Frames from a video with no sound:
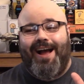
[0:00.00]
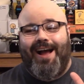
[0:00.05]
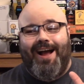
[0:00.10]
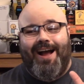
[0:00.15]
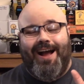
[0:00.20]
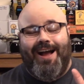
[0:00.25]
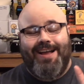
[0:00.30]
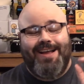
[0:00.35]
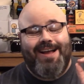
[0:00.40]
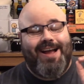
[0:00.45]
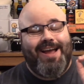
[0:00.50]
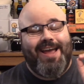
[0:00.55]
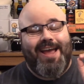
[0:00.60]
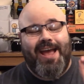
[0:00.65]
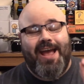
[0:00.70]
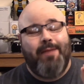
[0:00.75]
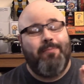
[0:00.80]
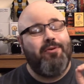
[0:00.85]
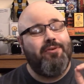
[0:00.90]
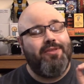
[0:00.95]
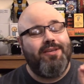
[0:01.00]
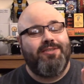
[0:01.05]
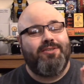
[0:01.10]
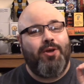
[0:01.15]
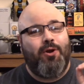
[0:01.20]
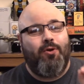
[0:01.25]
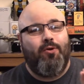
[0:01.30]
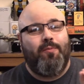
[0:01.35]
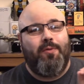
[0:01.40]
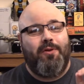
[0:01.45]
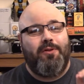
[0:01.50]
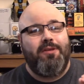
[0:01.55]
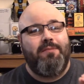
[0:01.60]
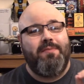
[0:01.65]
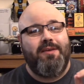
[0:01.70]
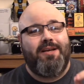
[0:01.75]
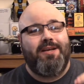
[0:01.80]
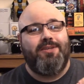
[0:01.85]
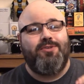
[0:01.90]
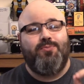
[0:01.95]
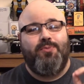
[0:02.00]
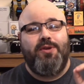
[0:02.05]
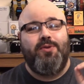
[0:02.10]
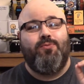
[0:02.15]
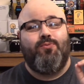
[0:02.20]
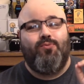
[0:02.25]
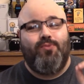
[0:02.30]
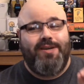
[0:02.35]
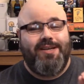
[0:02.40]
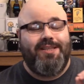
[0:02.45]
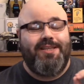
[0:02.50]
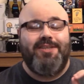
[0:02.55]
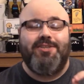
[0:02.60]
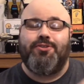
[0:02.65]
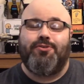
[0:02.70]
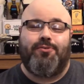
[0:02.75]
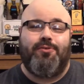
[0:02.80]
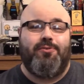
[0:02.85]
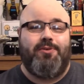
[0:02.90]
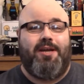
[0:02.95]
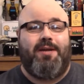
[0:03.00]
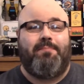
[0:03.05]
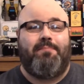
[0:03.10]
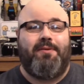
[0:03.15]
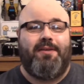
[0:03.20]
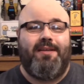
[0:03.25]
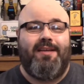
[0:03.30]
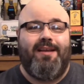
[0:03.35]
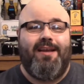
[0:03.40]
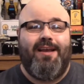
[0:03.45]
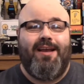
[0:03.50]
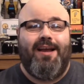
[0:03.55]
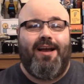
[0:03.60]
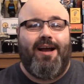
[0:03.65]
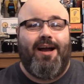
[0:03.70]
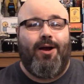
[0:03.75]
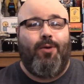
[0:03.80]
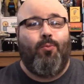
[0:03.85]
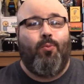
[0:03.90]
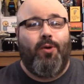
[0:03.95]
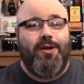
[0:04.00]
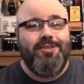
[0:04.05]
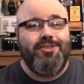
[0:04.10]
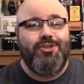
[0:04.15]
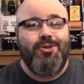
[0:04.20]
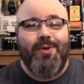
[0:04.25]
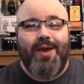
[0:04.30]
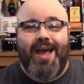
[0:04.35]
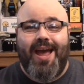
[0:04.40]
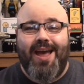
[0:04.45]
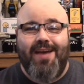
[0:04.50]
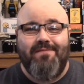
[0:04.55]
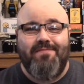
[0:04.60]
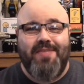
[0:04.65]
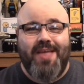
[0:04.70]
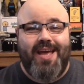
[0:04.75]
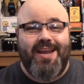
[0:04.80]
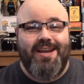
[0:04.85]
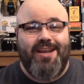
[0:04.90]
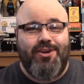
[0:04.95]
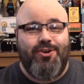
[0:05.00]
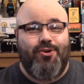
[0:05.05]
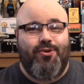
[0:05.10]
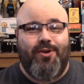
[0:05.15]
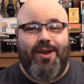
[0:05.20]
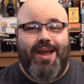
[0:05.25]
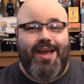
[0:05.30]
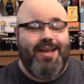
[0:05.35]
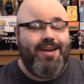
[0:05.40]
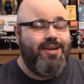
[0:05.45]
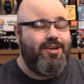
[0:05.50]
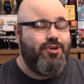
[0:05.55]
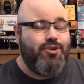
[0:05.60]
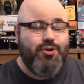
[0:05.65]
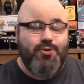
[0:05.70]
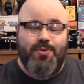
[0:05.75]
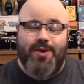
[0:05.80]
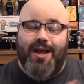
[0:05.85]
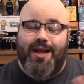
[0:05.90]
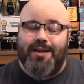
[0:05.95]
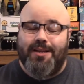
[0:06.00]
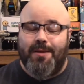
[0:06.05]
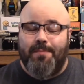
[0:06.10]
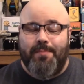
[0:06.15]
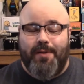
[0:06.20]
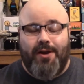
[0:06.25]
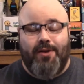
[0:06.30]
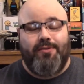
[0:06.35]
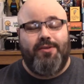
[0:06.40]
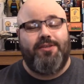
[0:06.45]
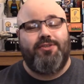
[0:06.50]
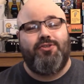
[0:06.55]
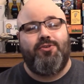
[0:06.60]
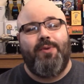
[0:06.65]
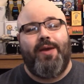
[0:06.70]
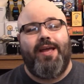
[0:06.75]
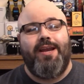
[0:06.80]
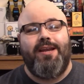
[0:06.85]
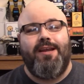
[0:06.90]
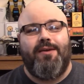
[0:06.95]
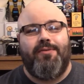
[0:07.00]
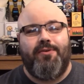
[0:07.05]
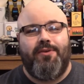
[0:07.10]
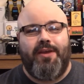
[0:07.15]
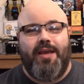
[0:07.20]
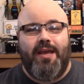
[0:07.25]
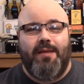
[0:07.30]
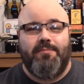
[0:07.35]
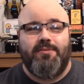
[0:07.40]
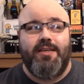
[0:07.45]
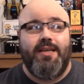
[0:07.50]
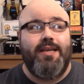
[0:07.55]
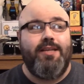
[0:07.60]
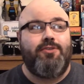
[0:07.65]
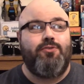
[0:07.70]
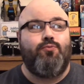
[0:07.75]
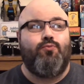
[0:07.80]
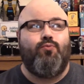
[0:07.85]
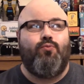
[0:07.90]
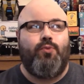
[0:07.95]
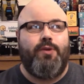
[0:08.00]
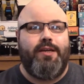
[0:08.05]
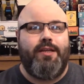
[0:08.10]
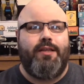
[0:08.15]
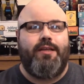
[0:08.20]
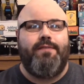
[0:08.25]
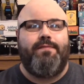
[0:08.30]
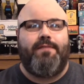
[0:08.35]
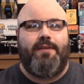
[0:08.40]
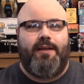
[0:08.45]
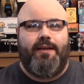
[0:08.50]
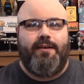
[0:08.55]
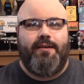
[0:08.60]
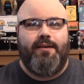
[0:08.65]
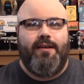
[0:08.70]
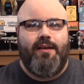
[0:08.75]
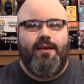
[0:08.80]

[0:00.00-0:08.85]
I hammer this home only because we really screwed up. Once you have that in your head, and do not compare this to any other games, it's really fun.